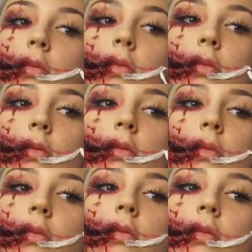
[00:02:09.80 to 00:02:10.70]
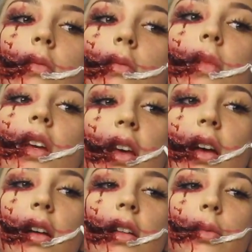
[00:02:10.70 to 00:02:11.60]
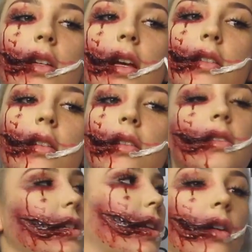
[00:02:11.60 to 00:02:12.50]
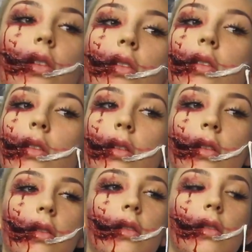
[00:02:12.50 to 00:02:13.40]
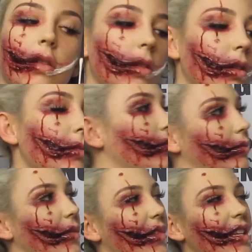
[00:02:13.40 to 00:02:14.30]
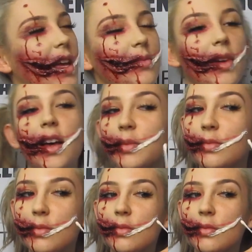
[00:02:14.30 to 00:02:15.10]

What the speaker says: the latex, the cotton pad, and the latex on top, and just smoothing the edges out with that Q-tip.